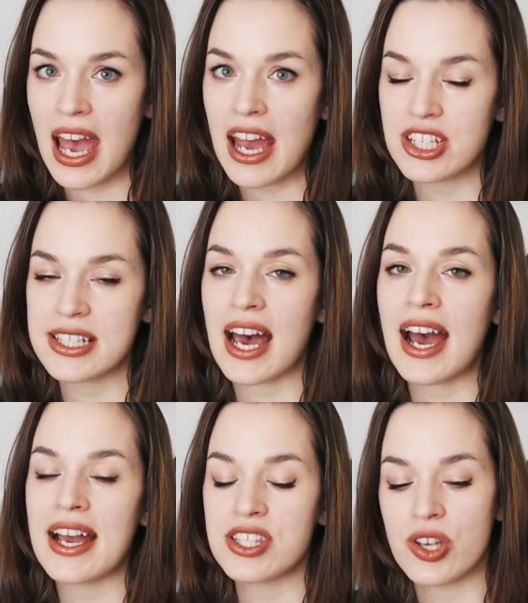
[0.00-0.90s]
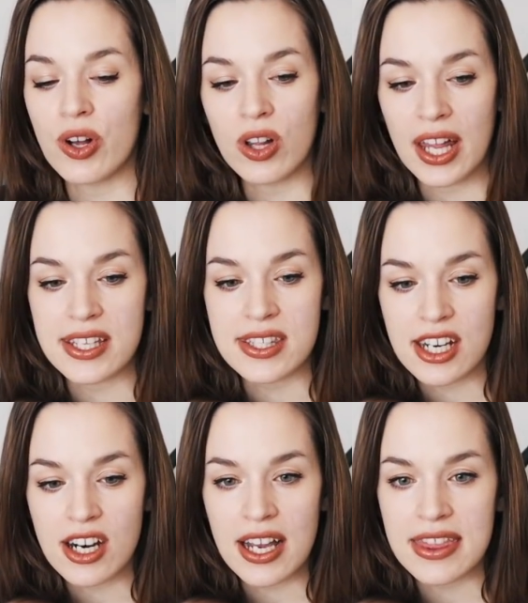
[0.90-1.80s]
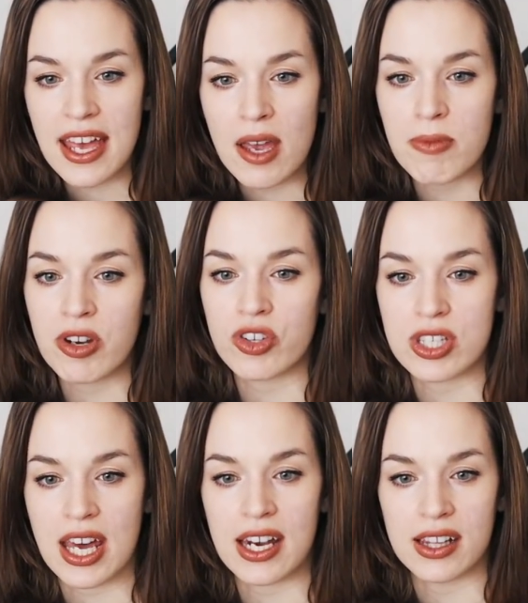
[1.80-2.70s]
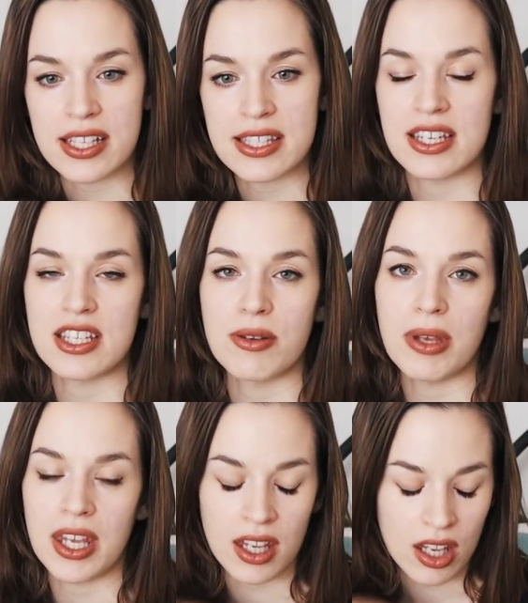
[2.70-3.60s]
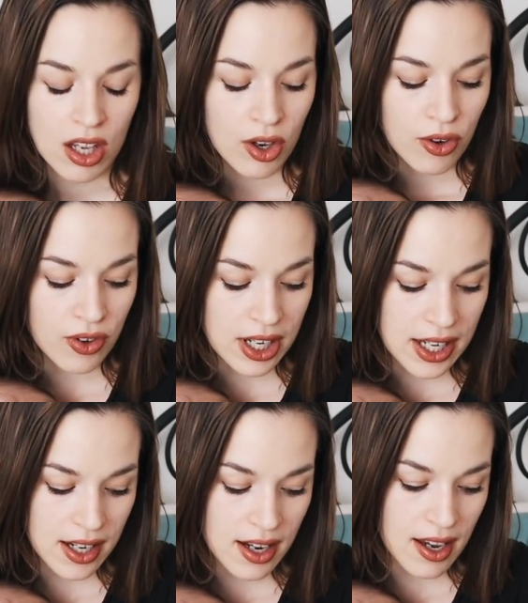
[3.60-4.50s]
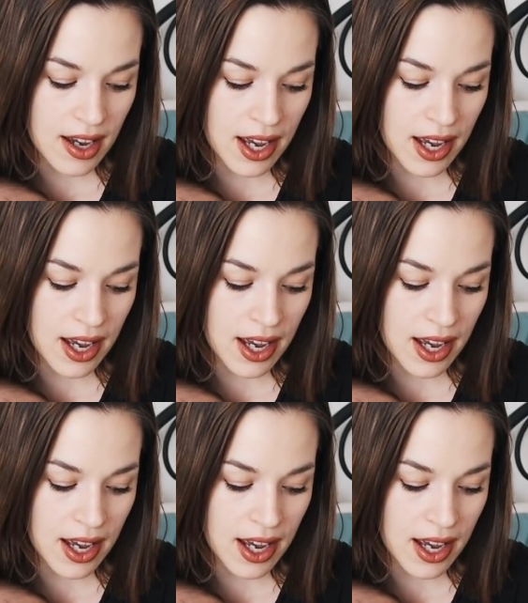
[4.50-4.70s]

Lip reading: catch his eye, so he'll like stare at them and he'll just kind of listen to me read.